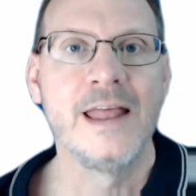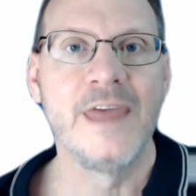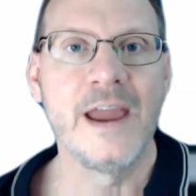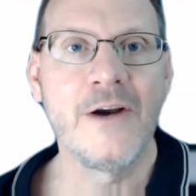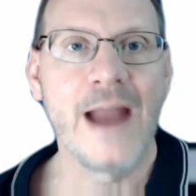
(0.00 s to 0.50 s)

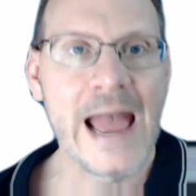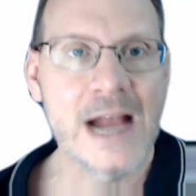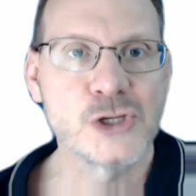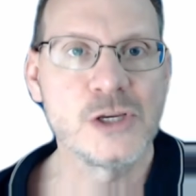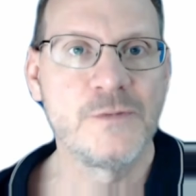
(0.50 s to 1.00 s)
they are
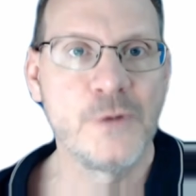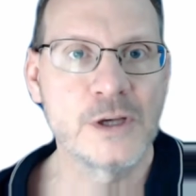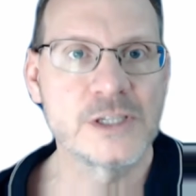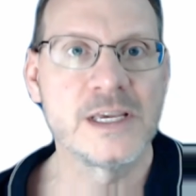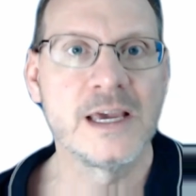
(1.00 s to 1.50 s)
actually
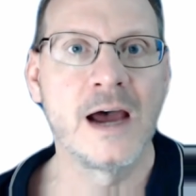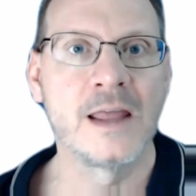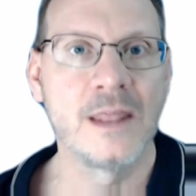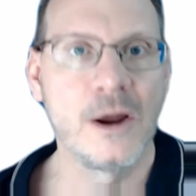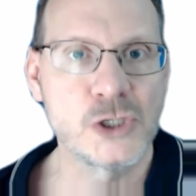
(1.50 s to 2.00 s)
focusing
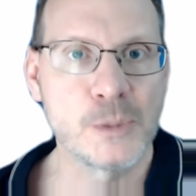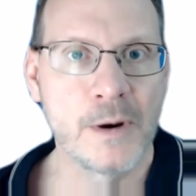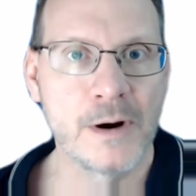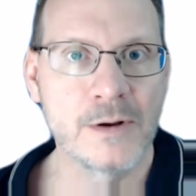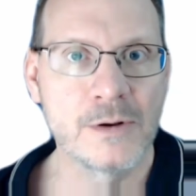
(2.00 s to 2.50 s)
on larger
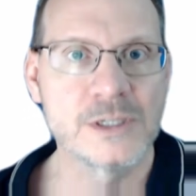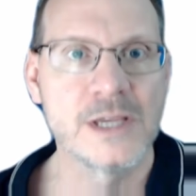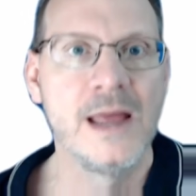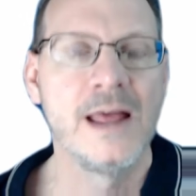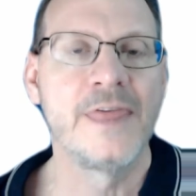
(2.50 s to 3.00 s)
particles
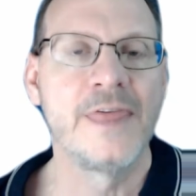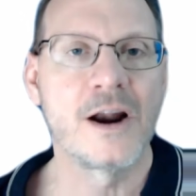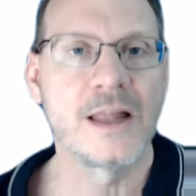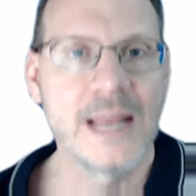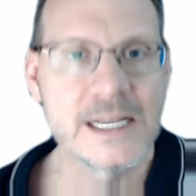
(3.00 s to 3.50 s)
that
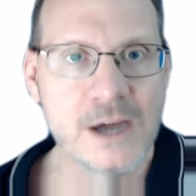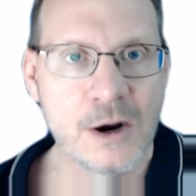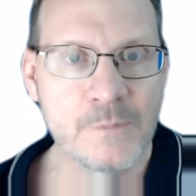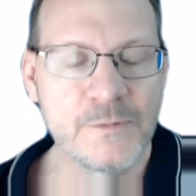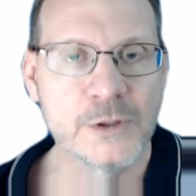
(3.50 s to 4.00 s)
are less
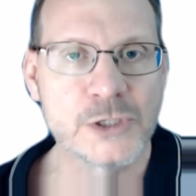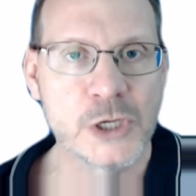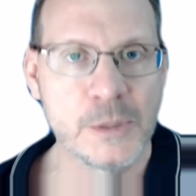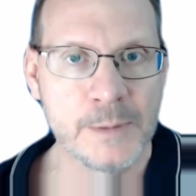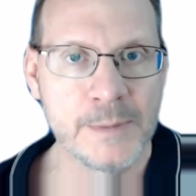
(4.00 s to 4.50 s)
harmful to
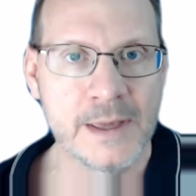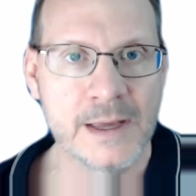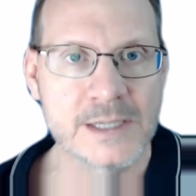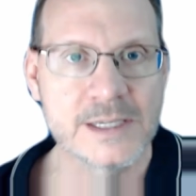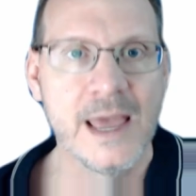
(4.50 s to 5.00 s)
human
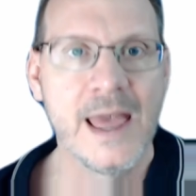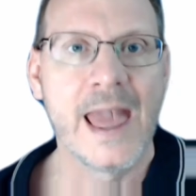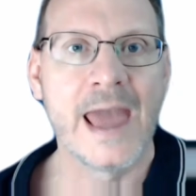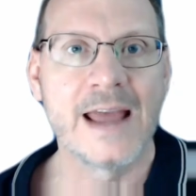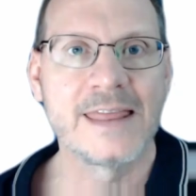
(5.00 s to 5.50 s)
beings,
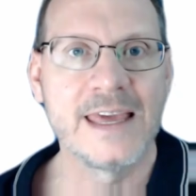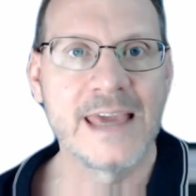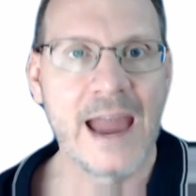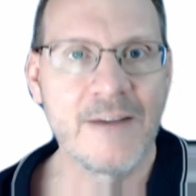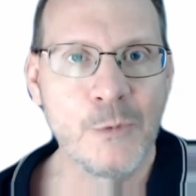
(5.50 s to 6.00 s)
and I
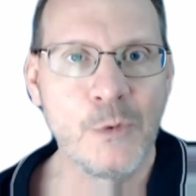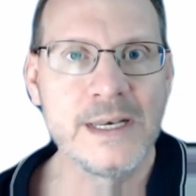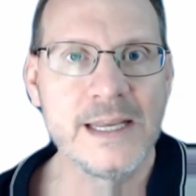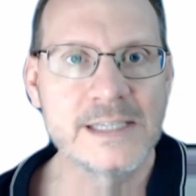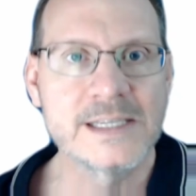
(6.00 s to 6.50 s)
think
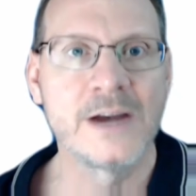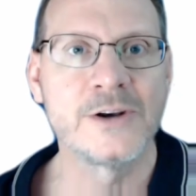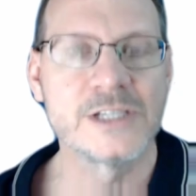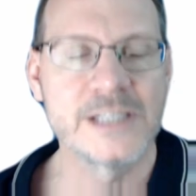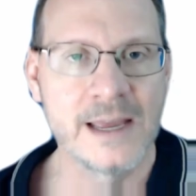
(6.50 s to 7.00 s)
everyone needs to
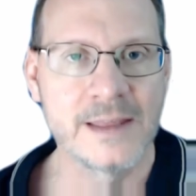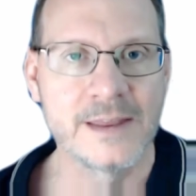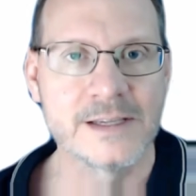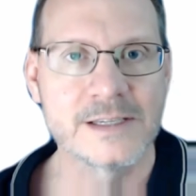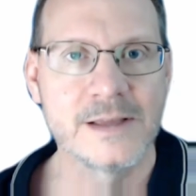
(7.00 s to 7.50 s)
understand
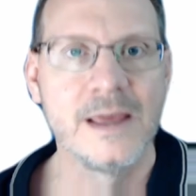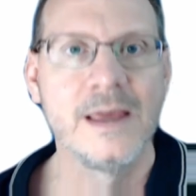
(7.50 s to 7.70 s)
this.